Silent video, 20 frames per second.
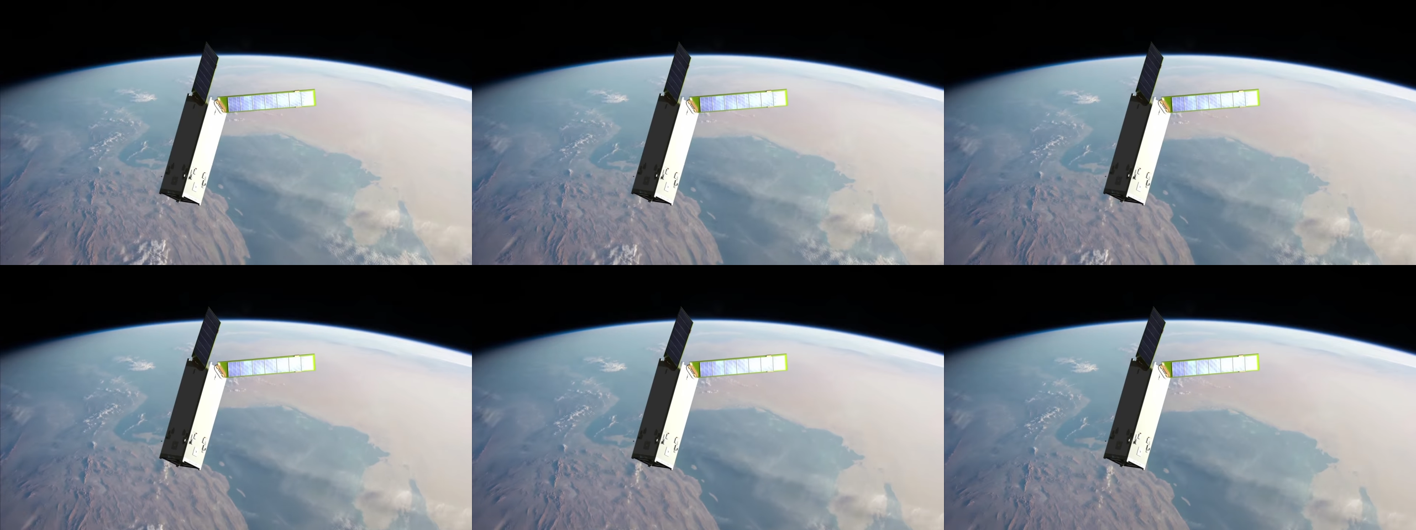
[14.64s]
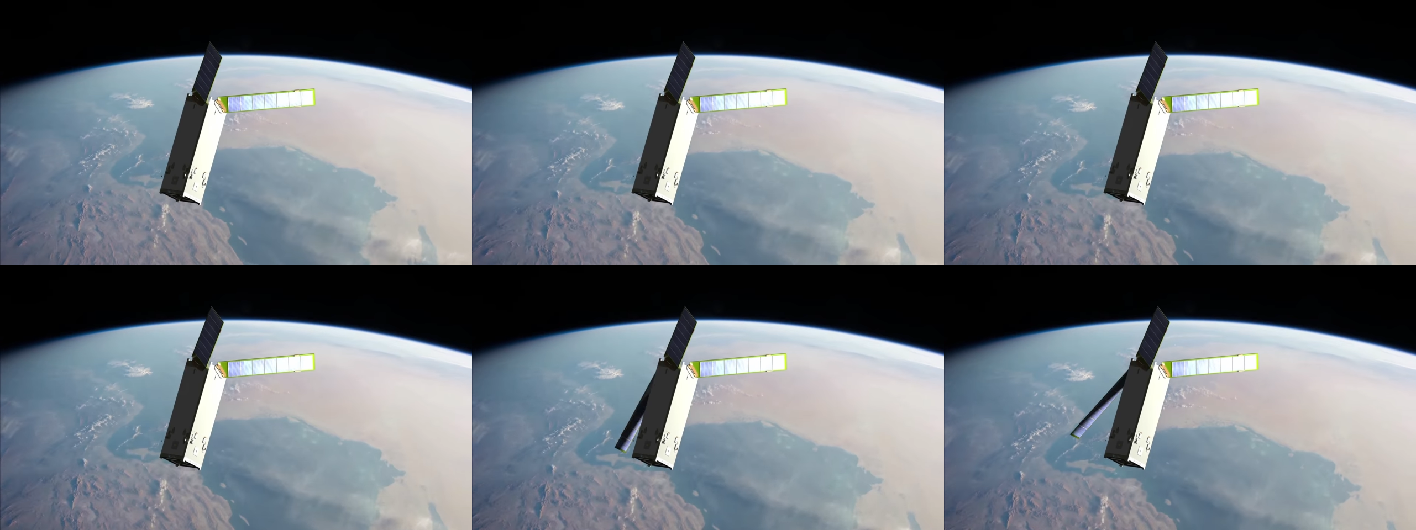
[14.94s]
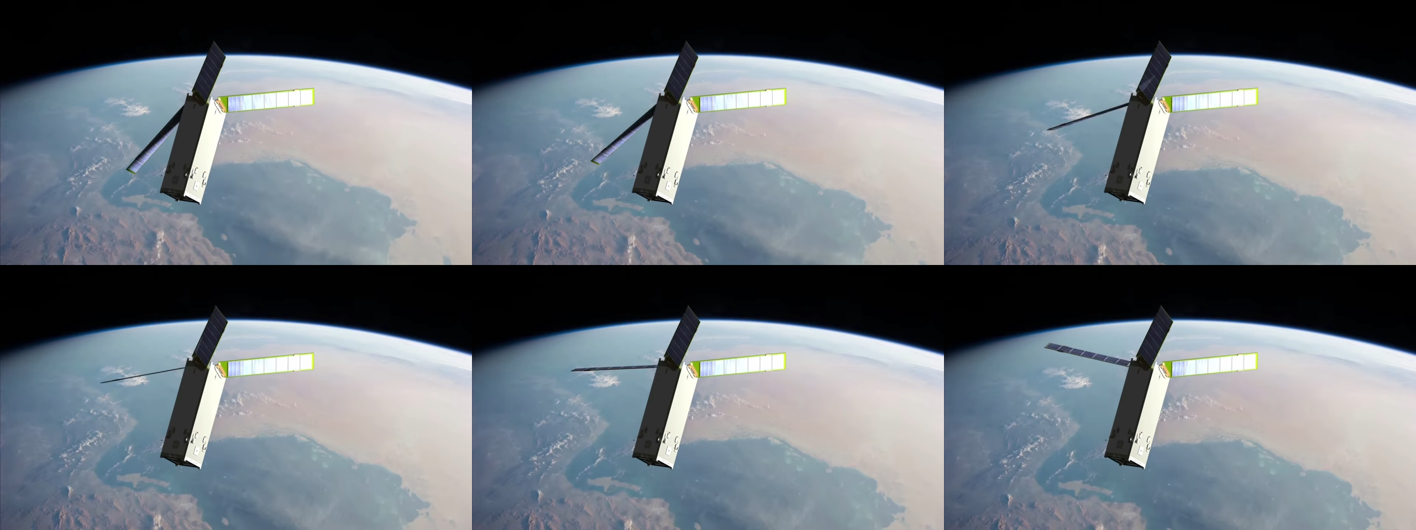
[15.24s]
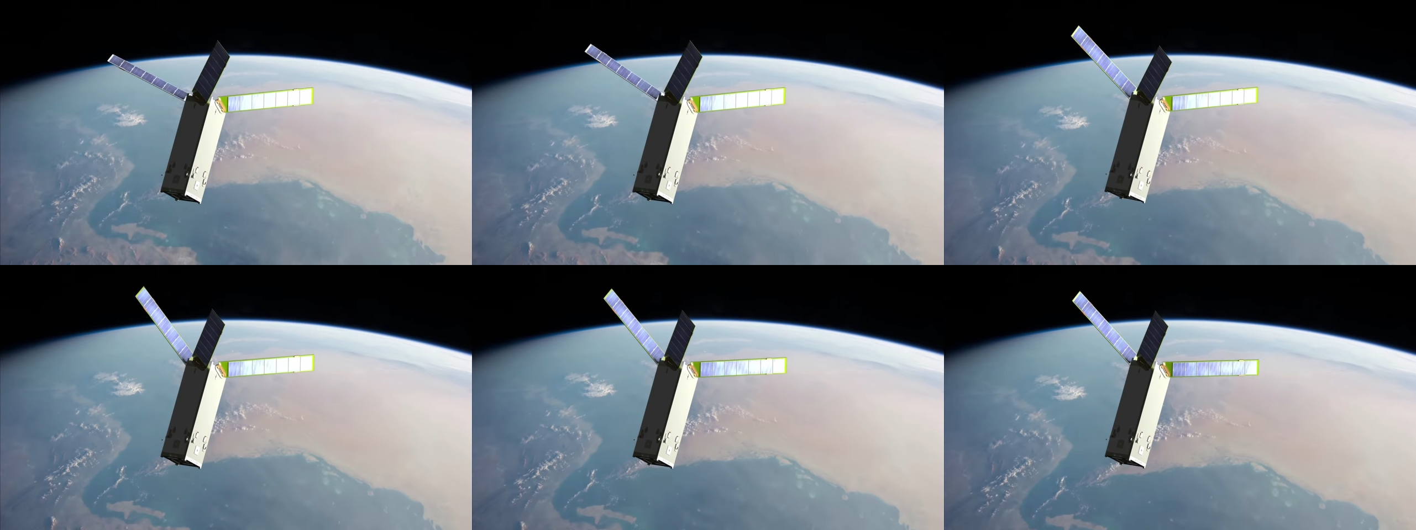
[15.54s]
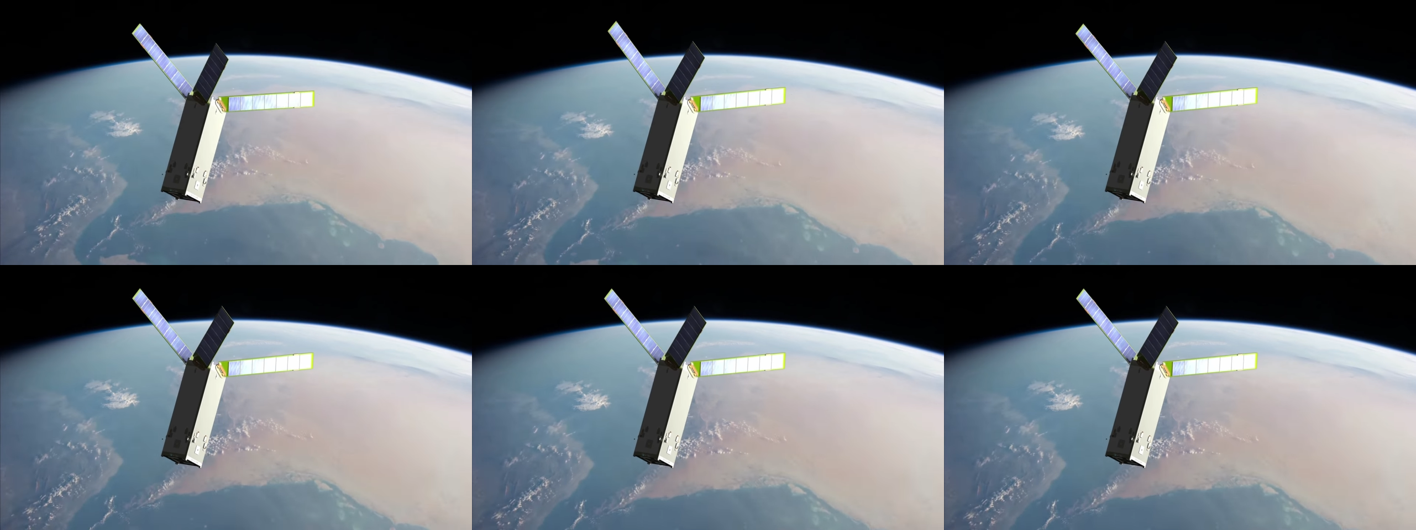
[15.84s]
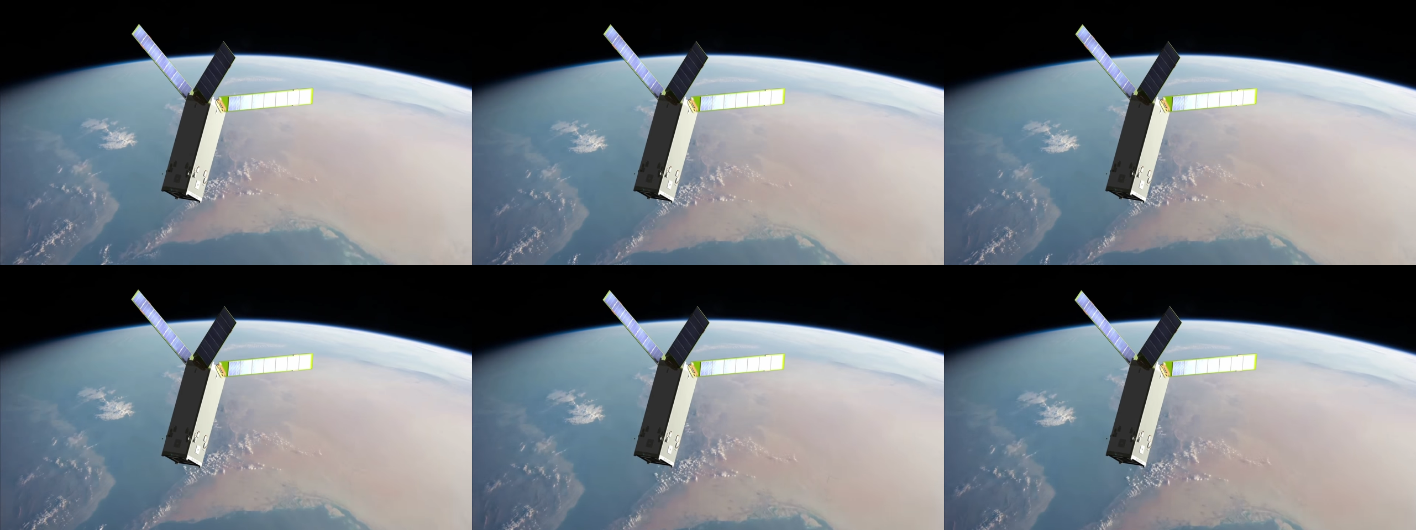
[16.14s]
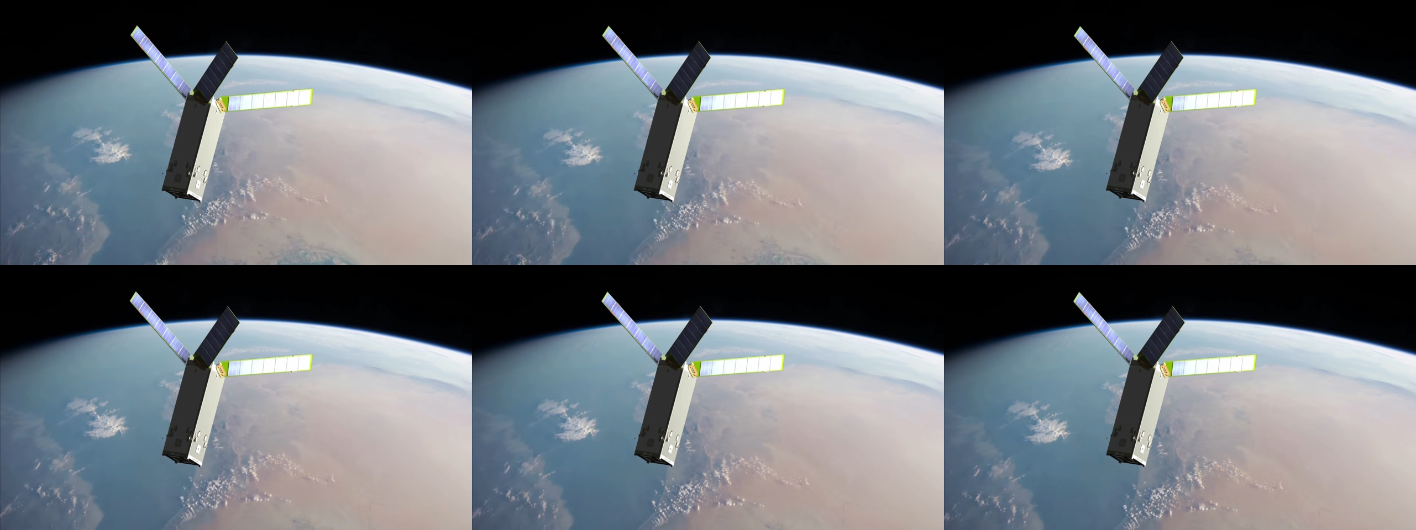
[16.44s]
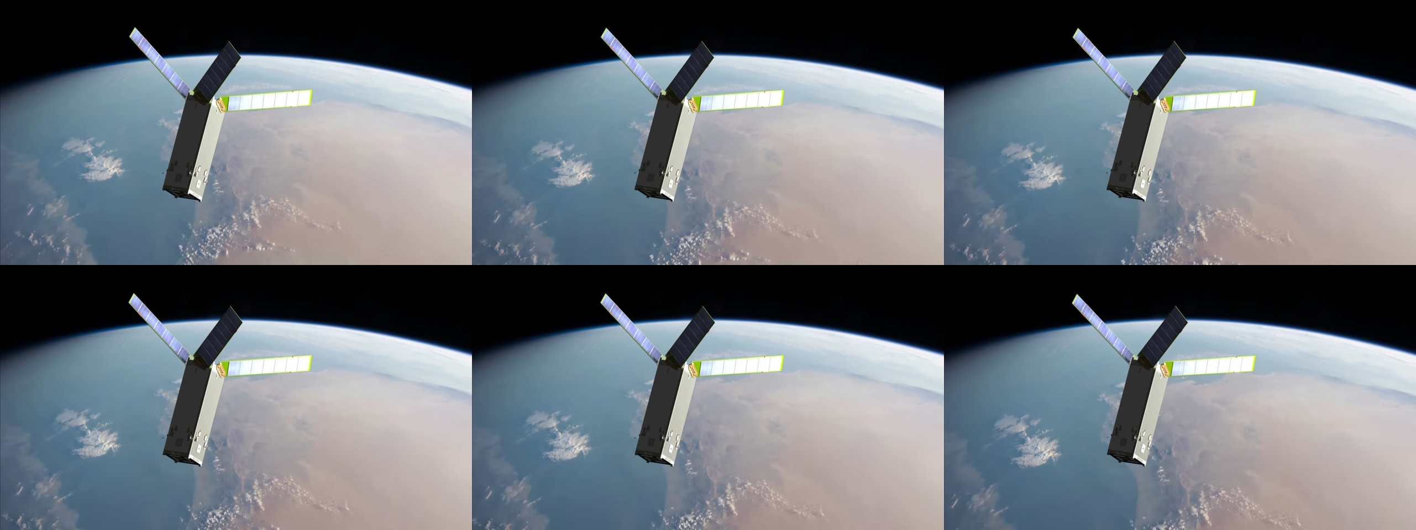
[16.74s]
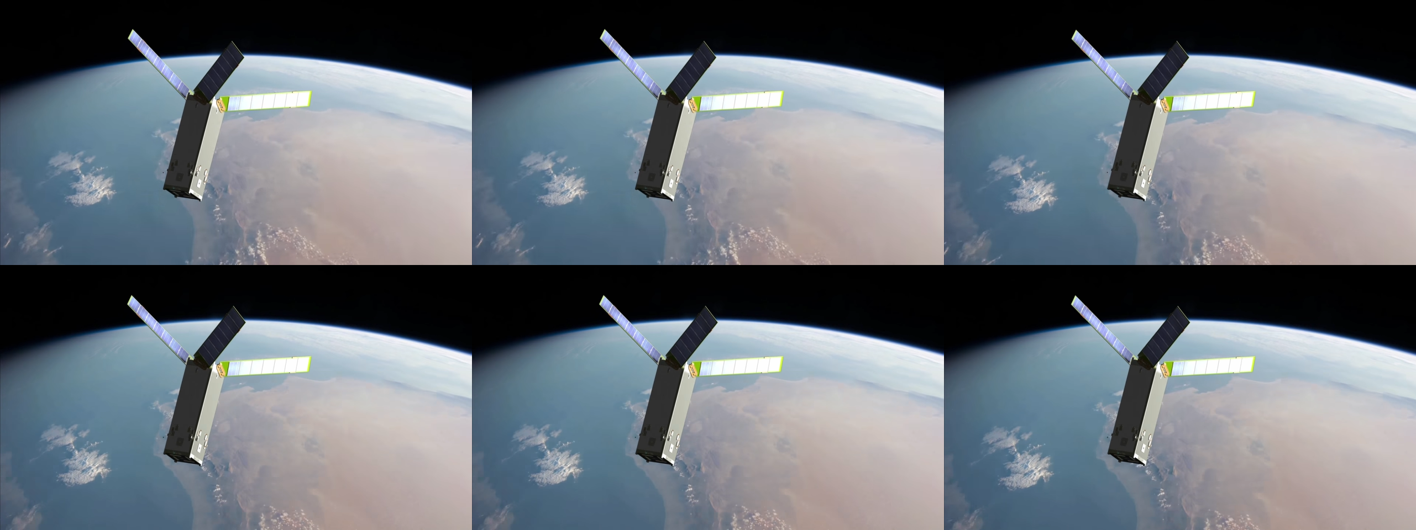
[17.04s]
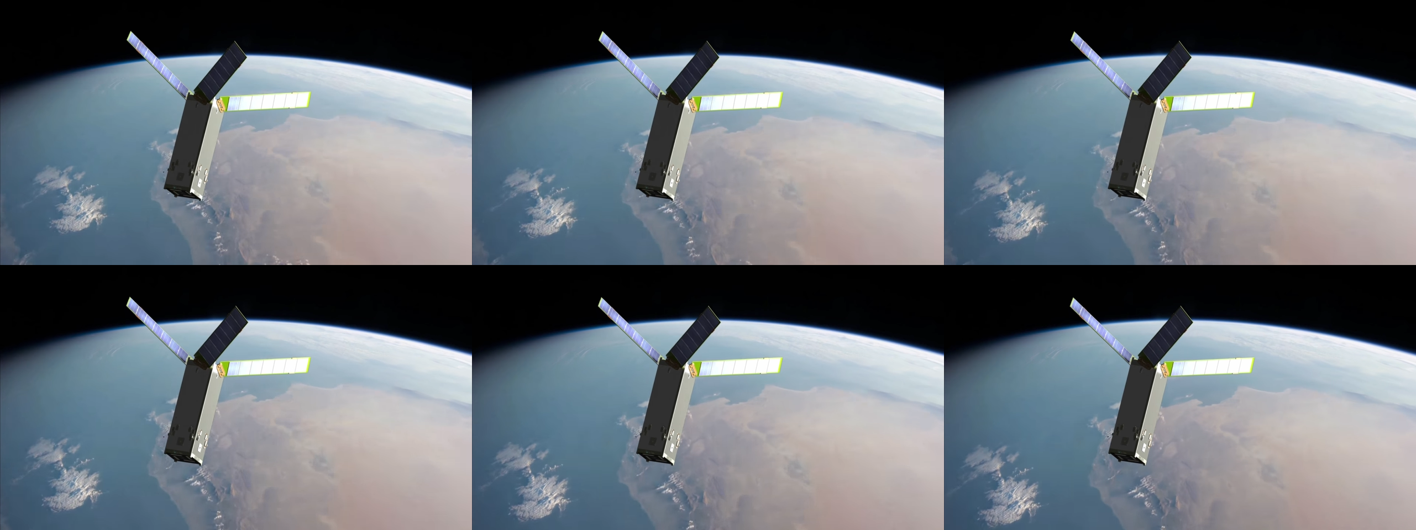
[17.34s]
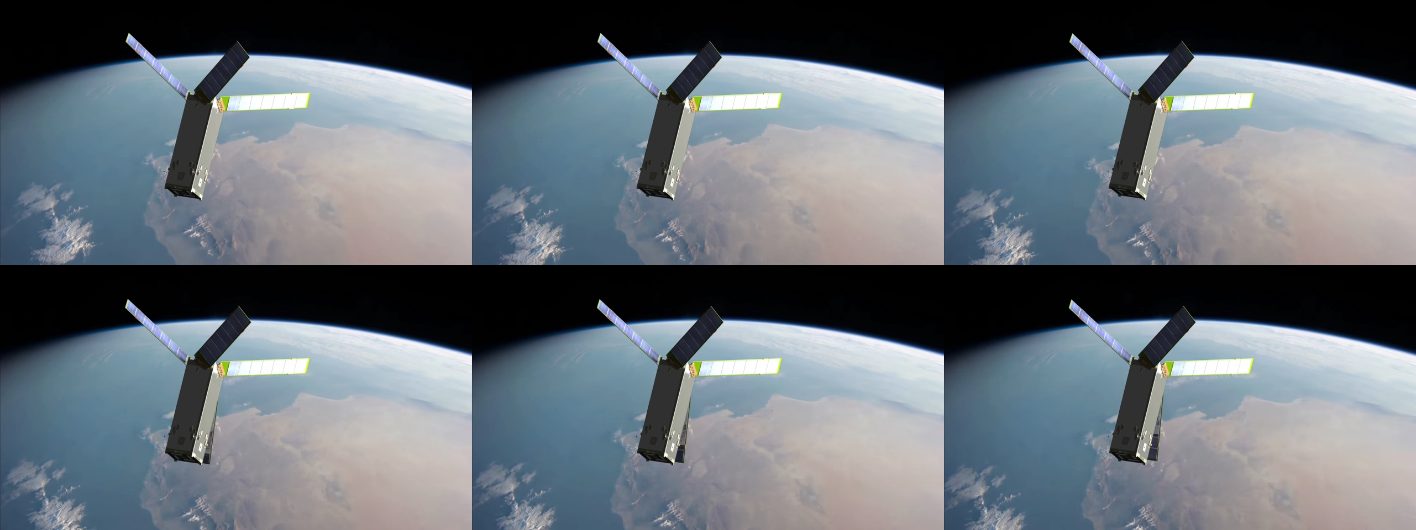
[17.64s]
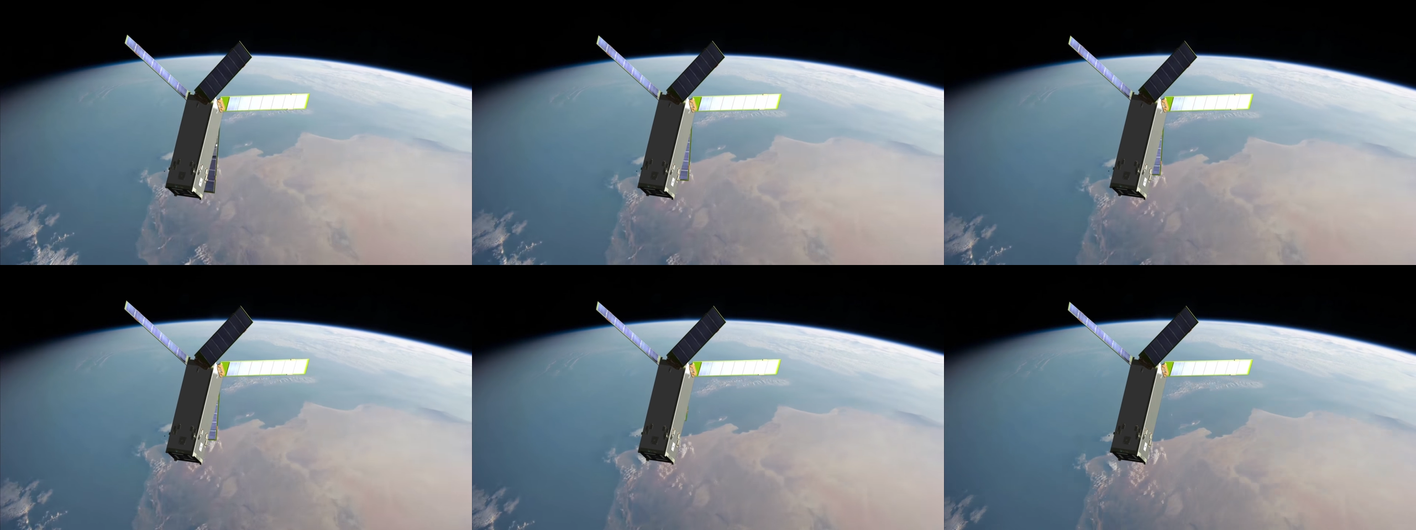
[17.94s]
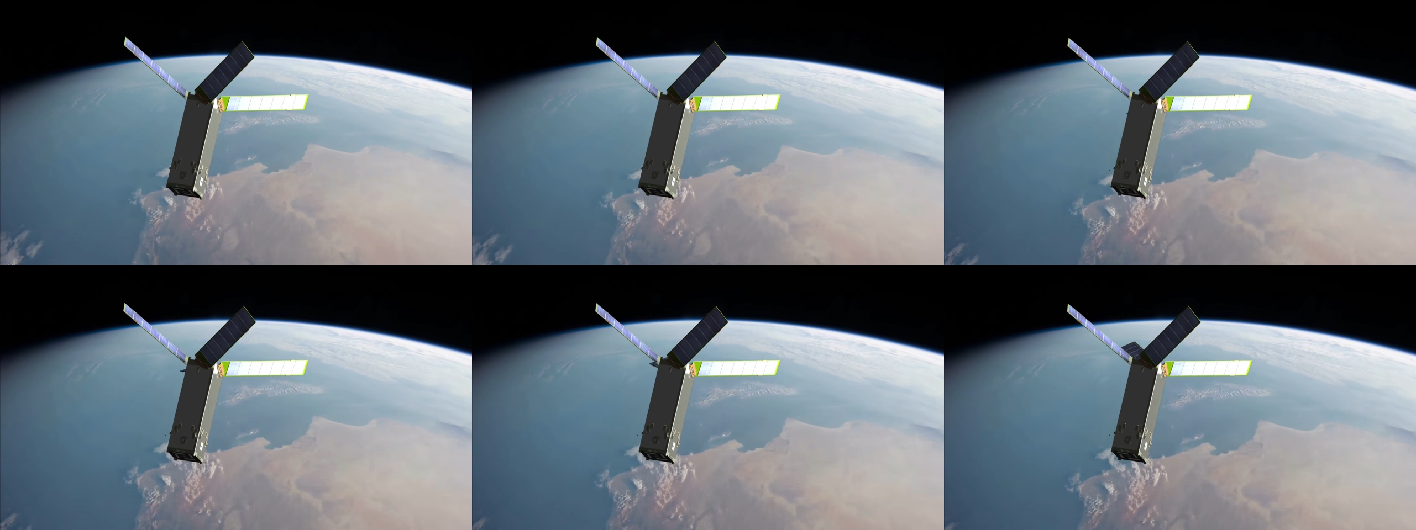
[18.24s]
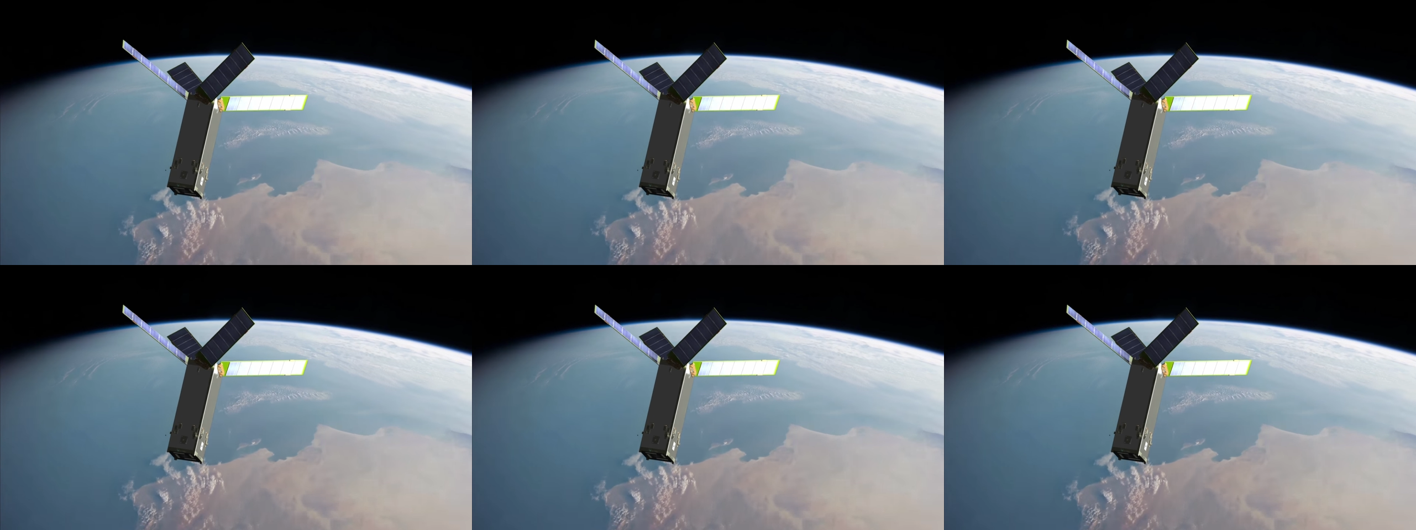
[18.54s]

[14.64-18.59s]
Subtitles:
[unreadable: no face in view]